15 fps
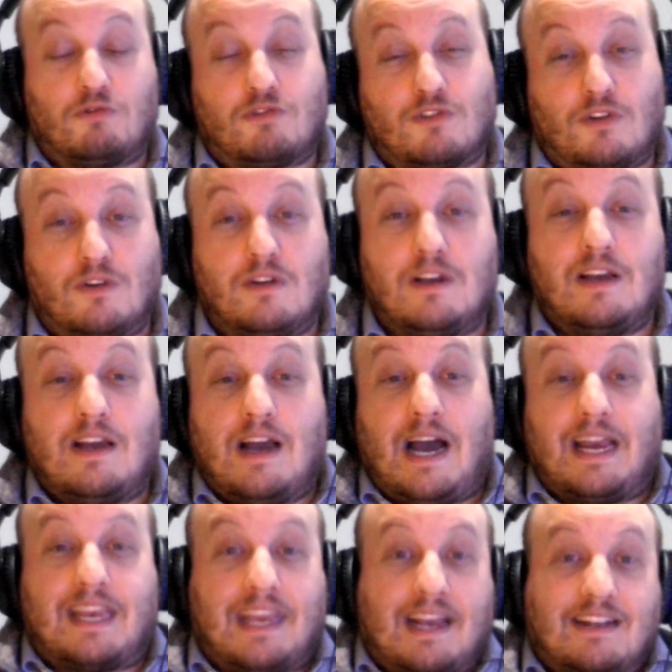So
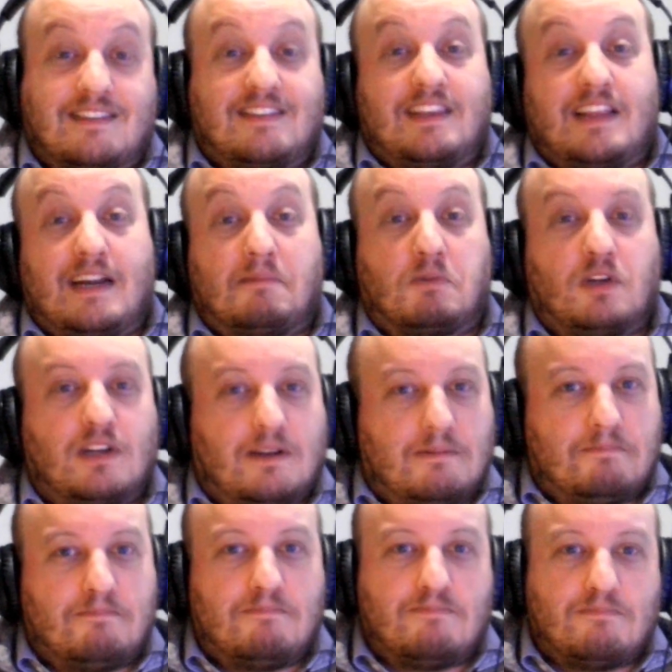I can't say that I'm gonna
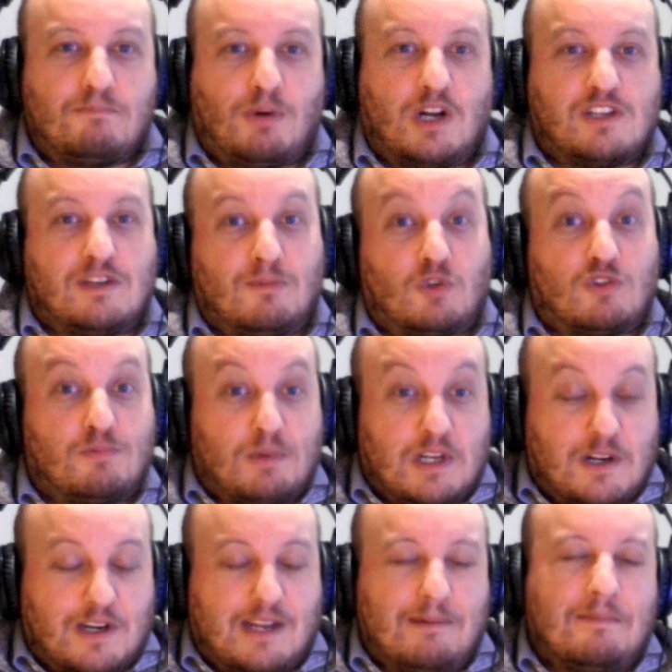punch him or spit
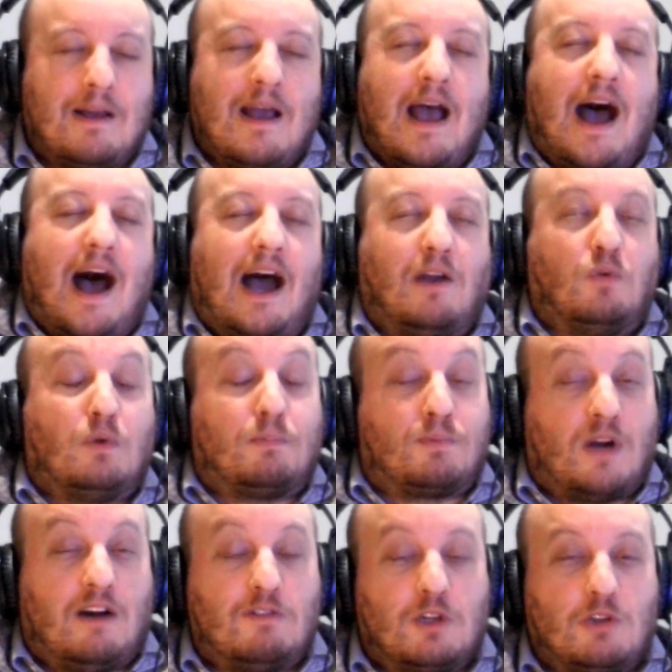on him. I would
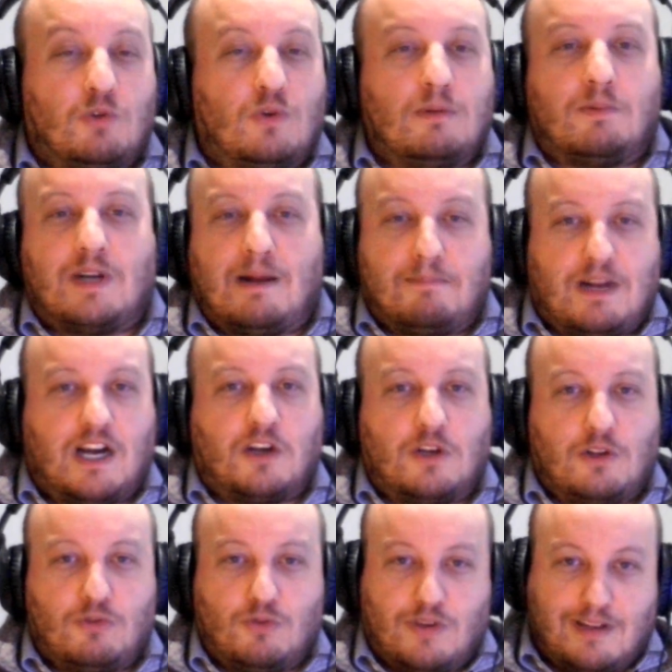probably do it, but I'm not gonna
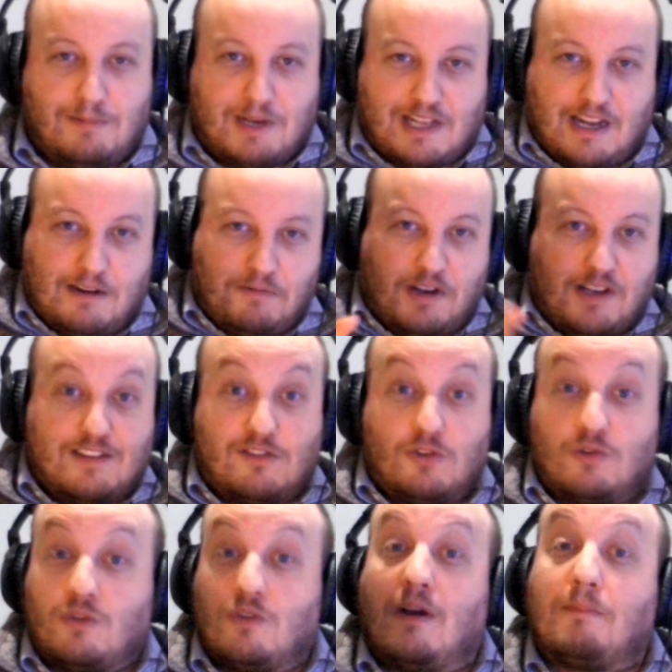do it. Let me clarify this,
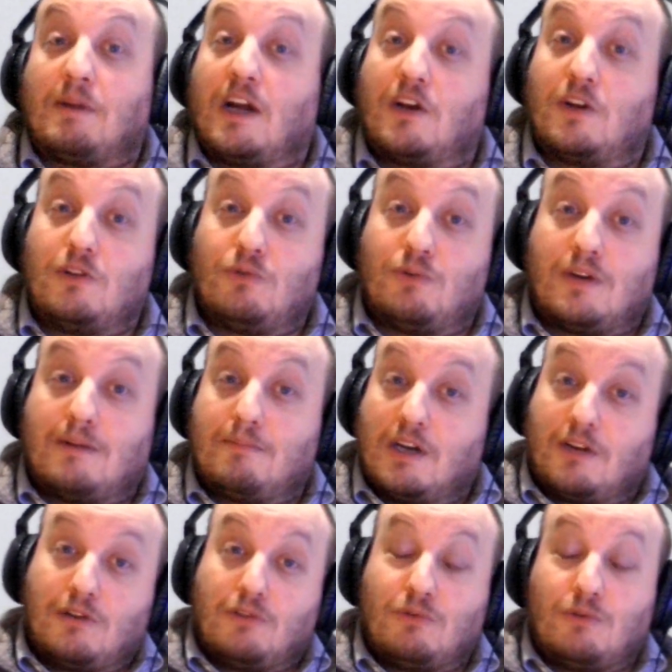YouTube. I'm not gonna do it. I'm not
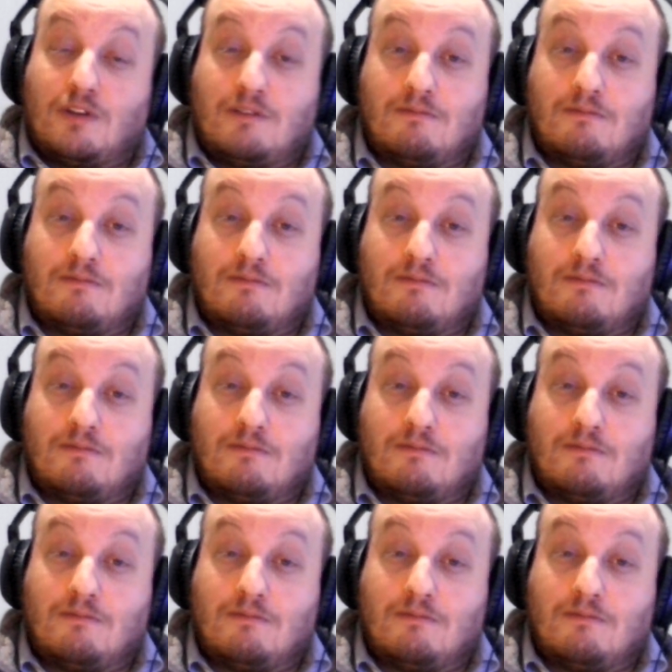gonna do it.